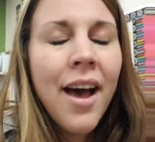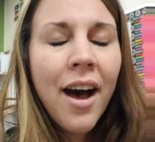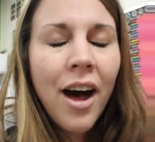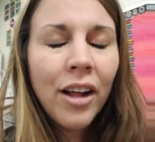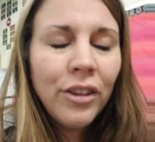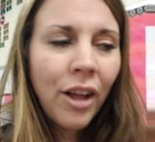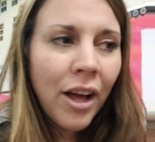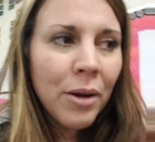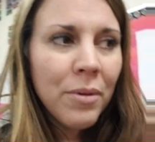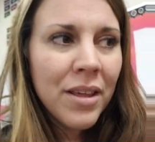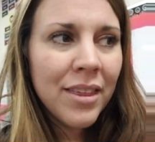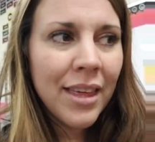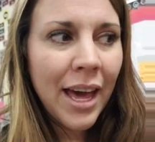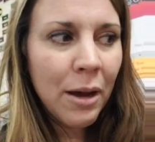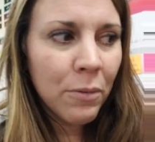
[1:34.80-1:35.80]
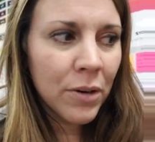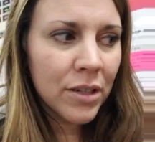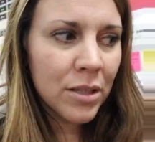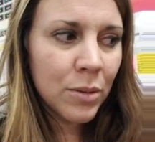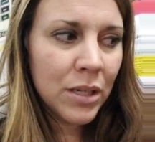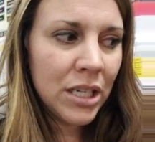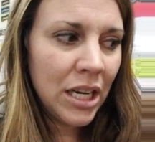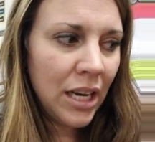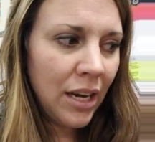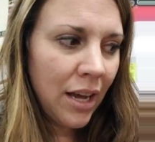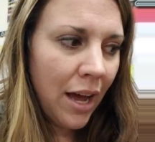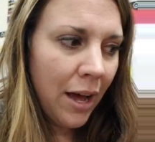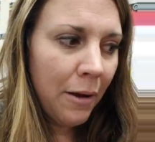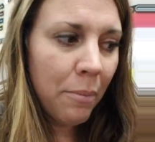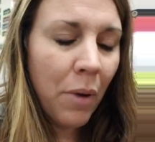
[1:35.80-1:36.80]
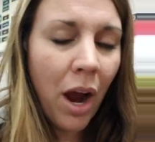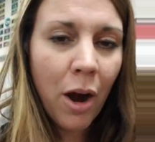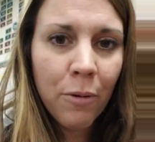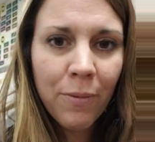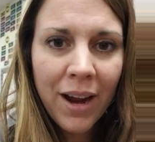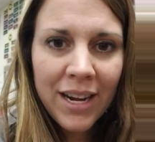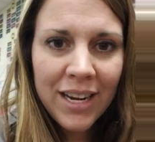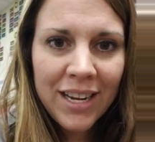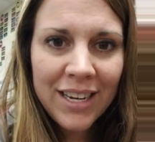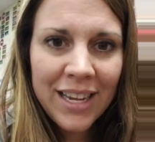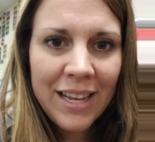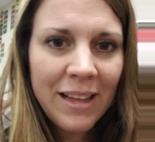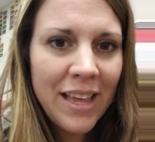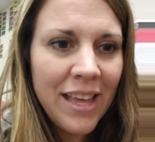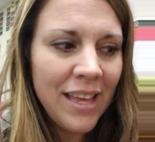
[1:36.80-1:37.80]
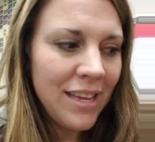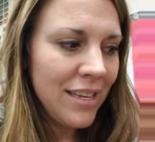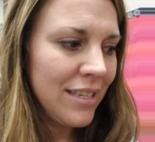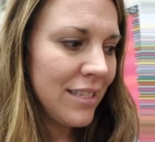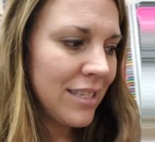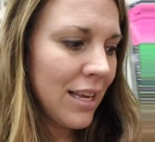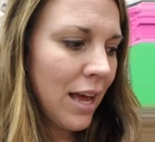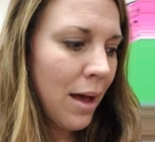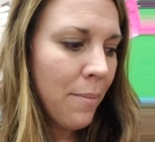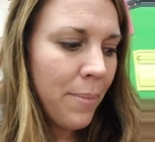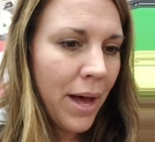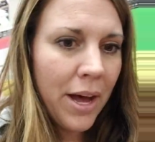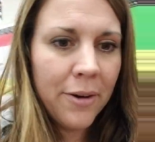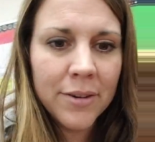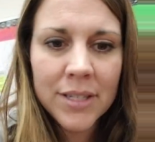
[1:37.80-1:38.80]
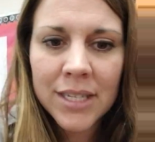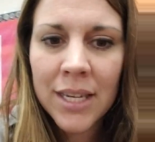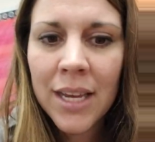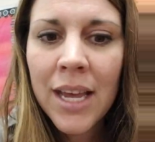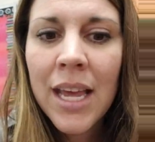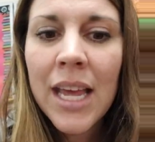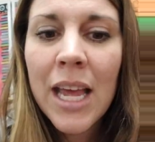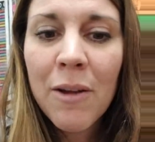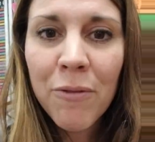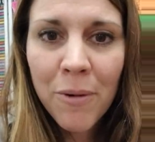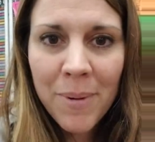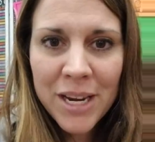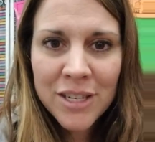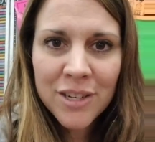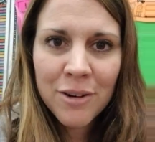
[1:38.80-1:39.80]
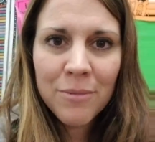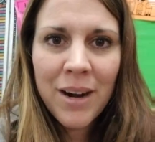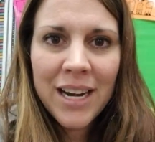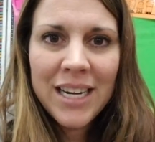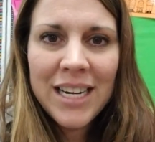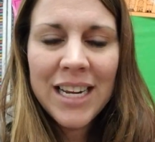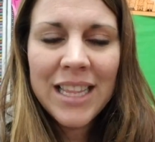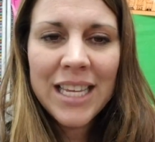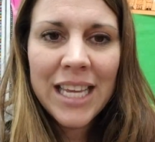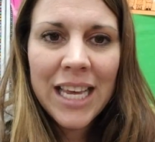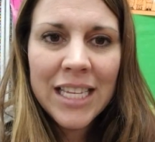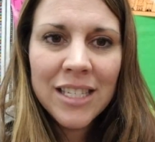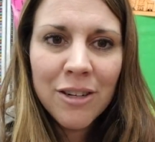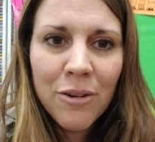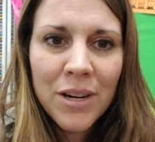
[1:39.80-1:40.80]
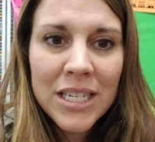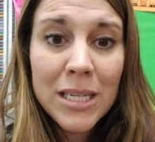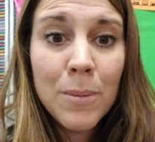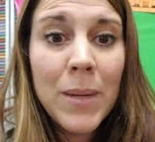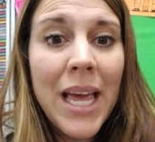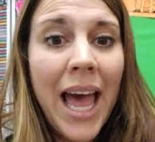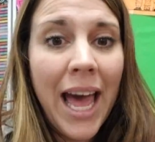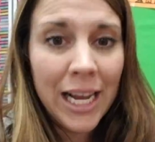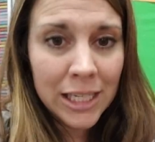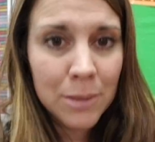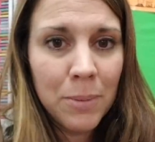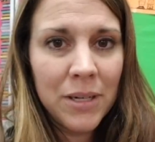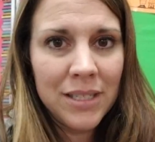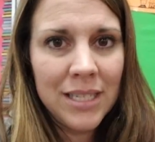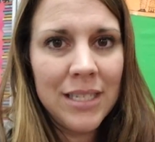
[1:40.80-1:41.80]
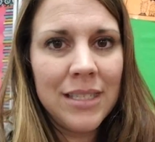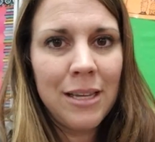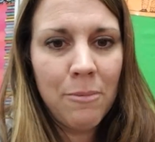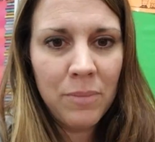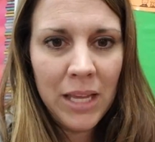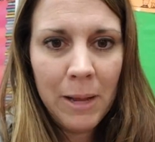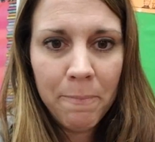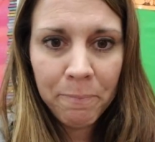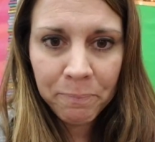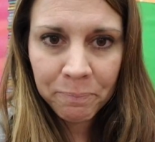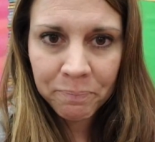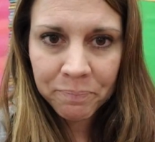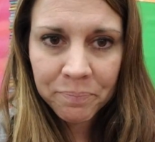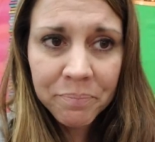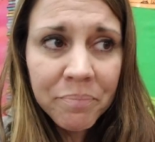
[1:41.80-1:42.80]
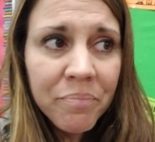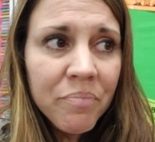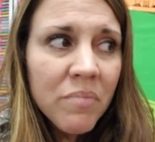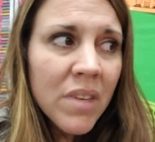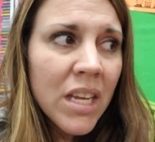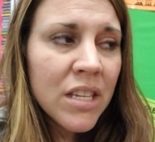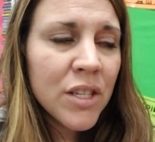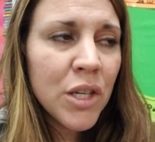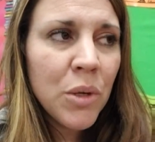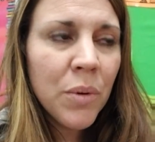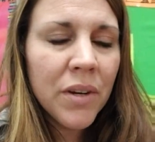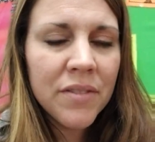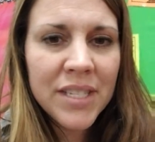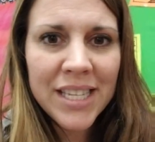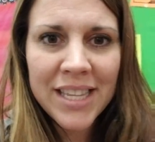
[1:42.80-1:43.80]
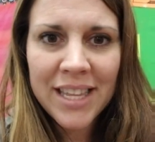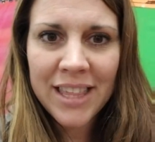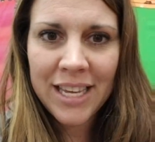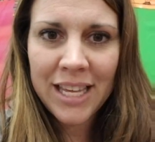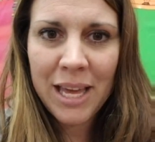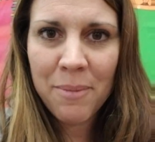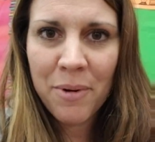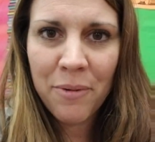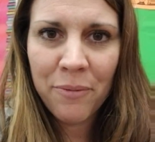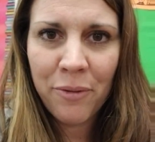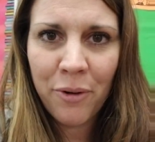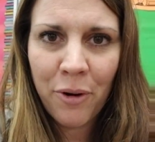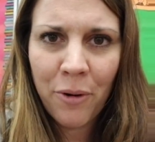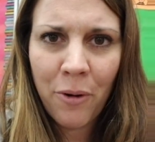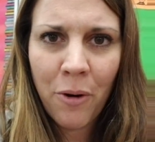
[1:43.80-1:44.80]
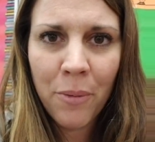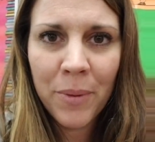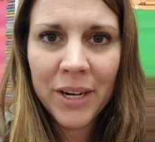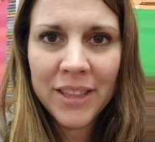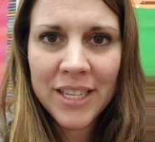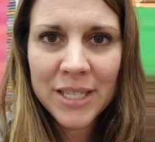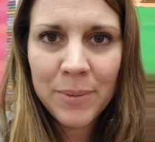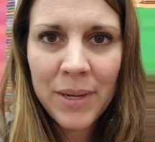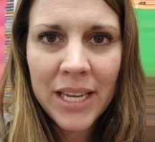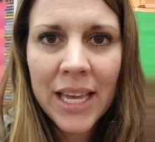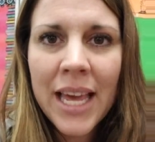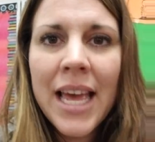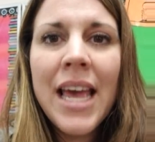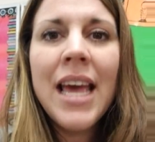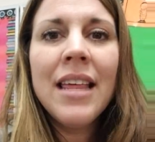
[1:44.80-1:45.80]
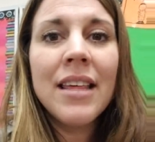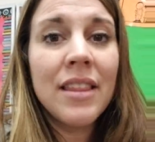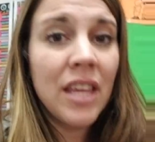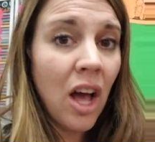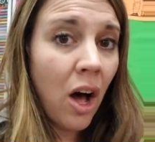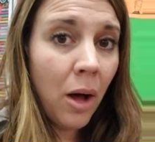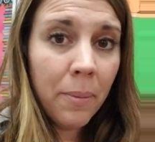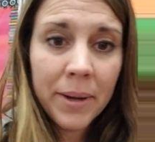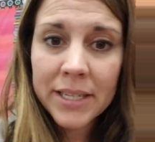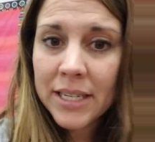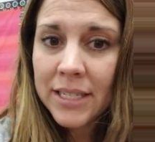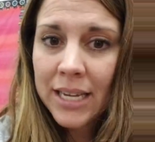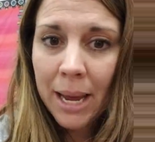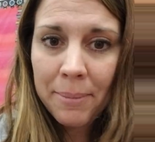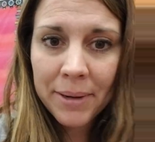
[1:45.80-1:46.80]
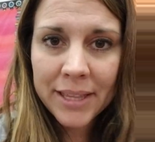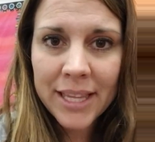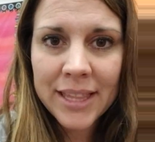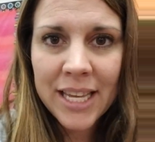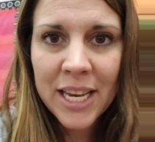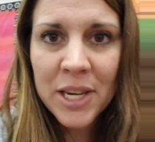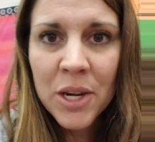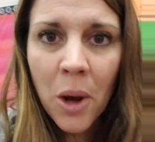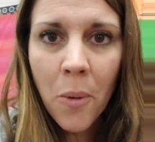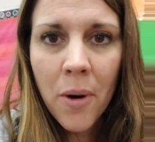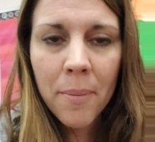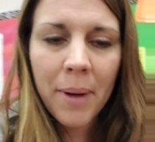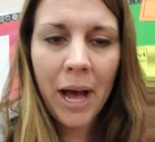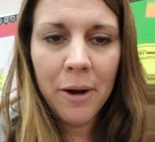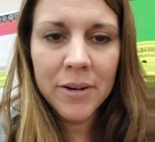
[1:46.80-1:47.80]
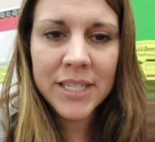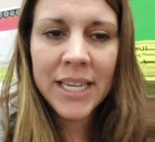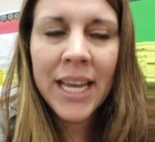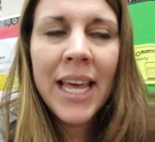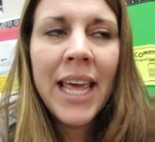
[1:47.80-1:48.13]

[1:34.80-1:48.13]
Along with that, we're switching. Our writing is about informational writing, and the kids are going to be experts in something. So you would have seen that came home for homework this week, that they all picked a topic that they know about,